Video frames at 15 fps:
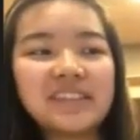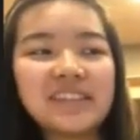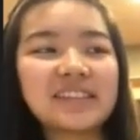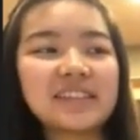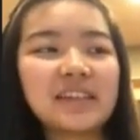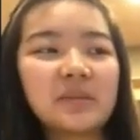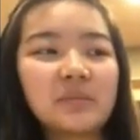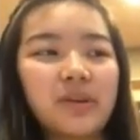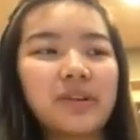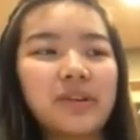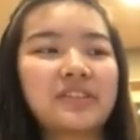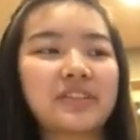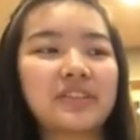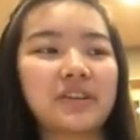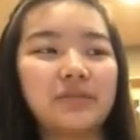seasoning
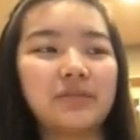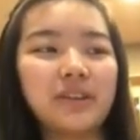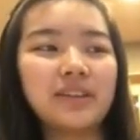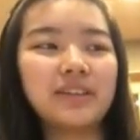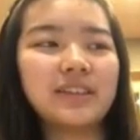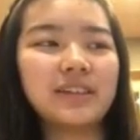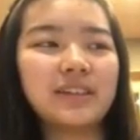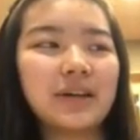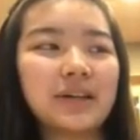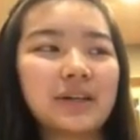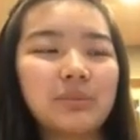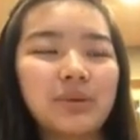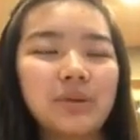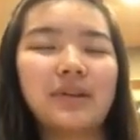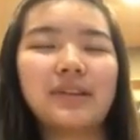product, so I really didn't know how to
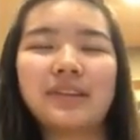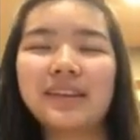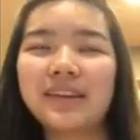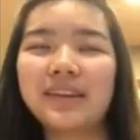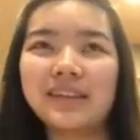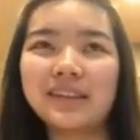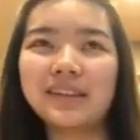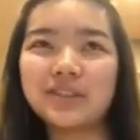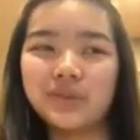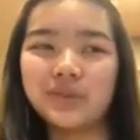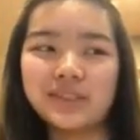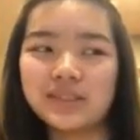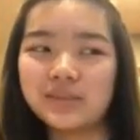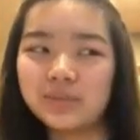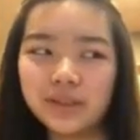put it in the English
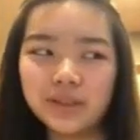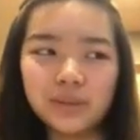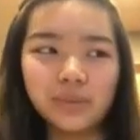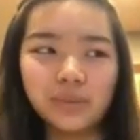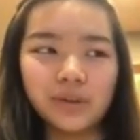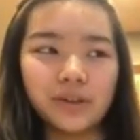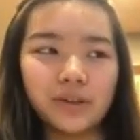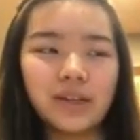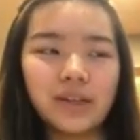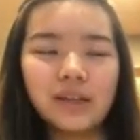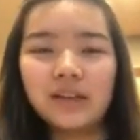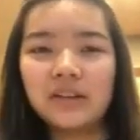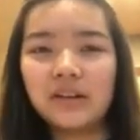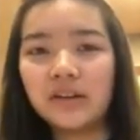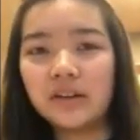recipe, but
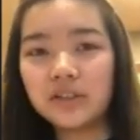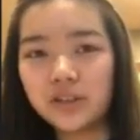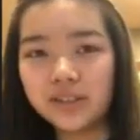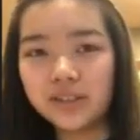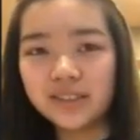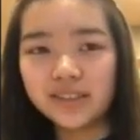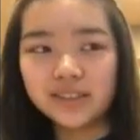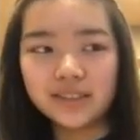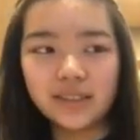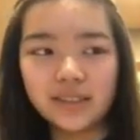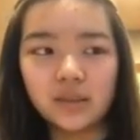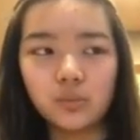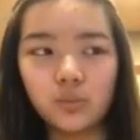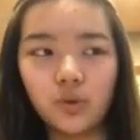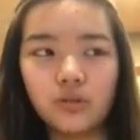it translates to
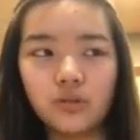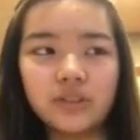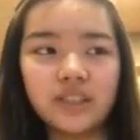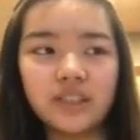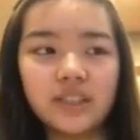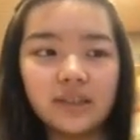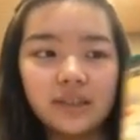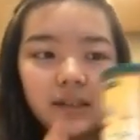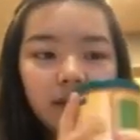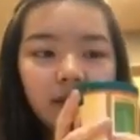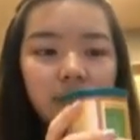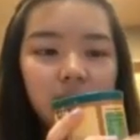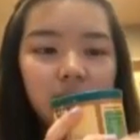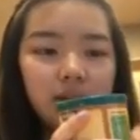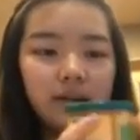mogujing,
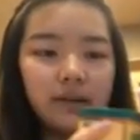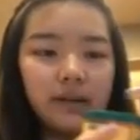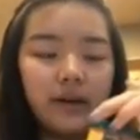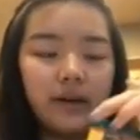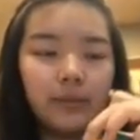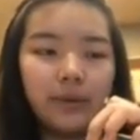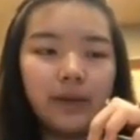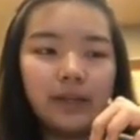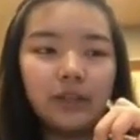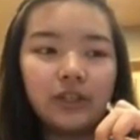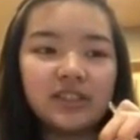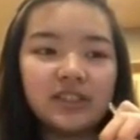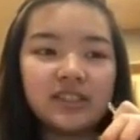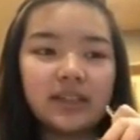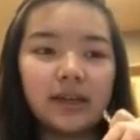and you
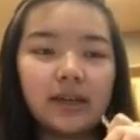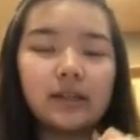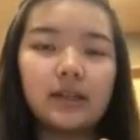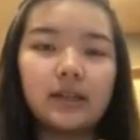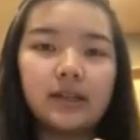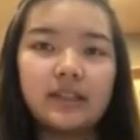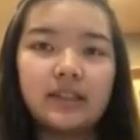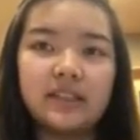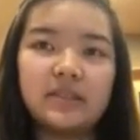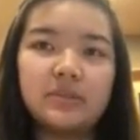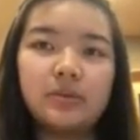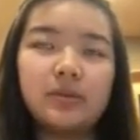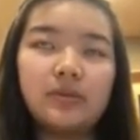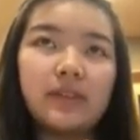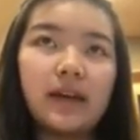just get a
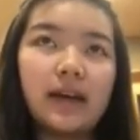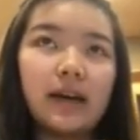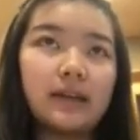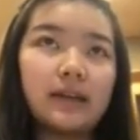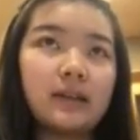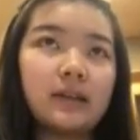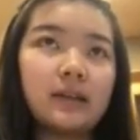teaspoon of that.